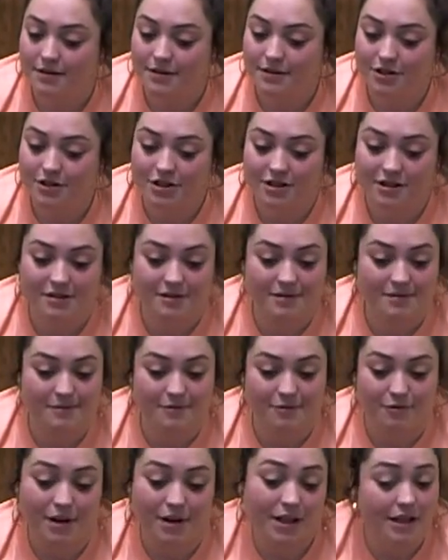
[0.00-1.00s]
just
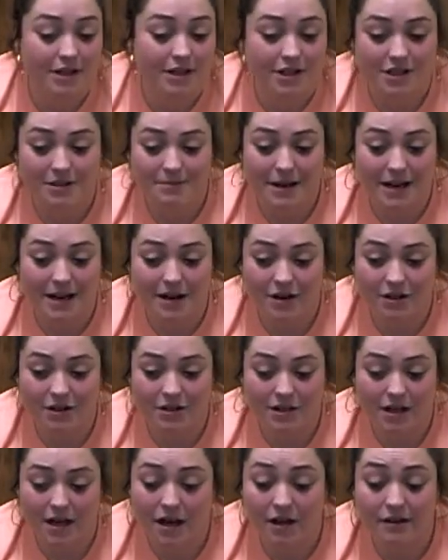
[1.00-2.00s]
really just being
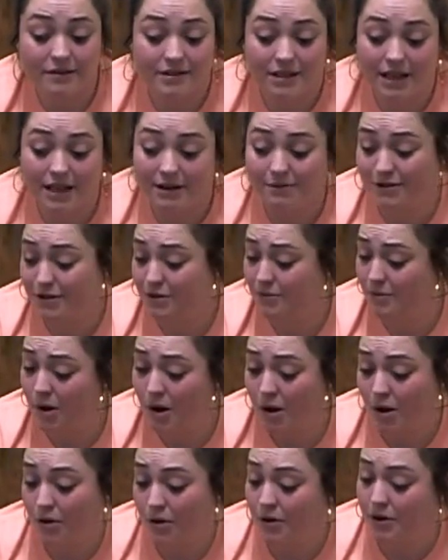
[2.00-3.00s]
herself, saying what's
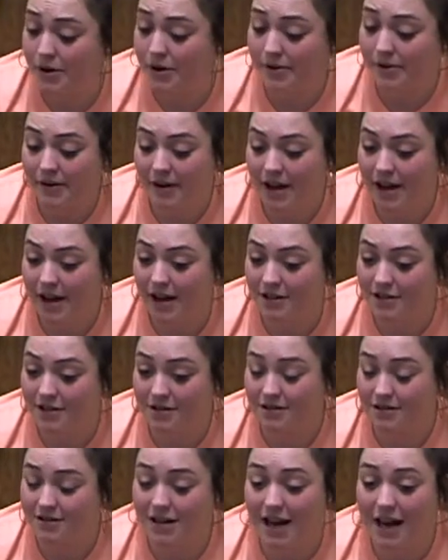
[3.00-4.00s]
wrong, are okay?
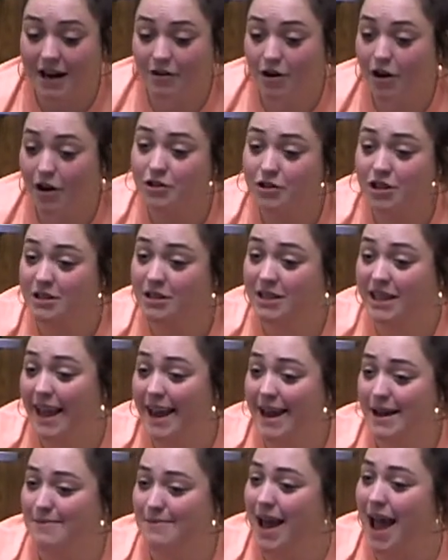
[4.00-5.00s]
Just, I don't know, just
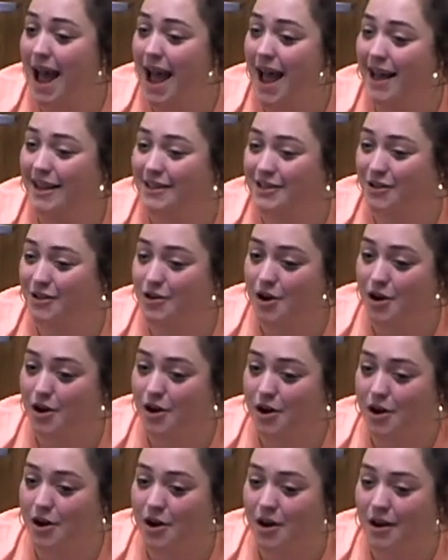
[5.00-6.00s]
laying my eyes on
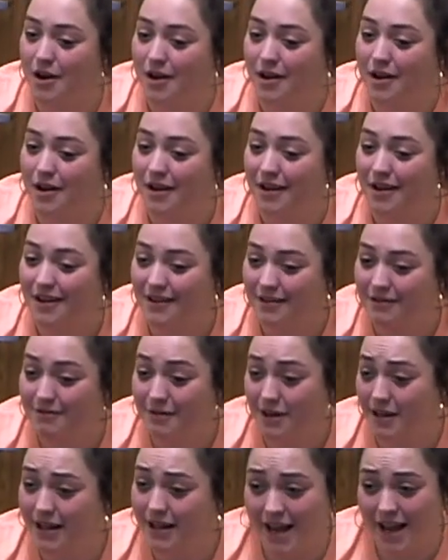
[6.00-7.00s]
her
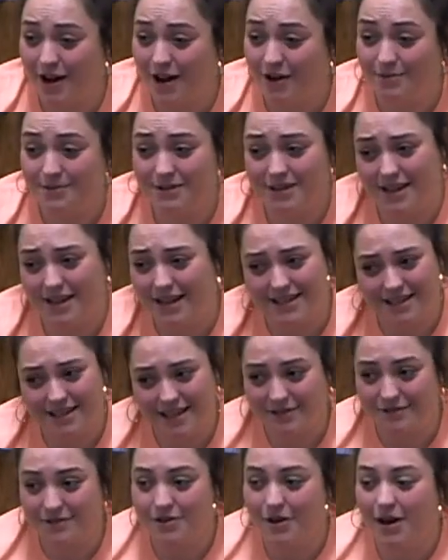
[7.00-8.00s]
really helps, and that
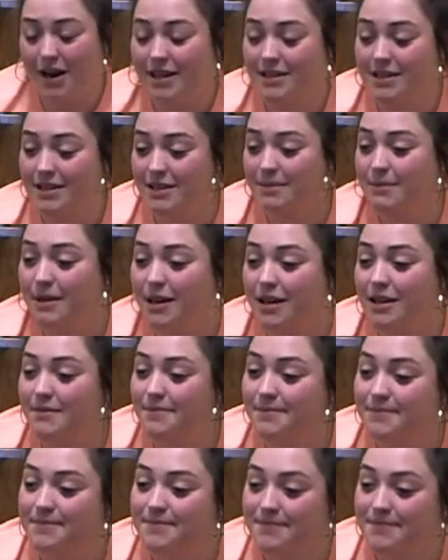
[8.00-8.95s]
sounds crazy, but.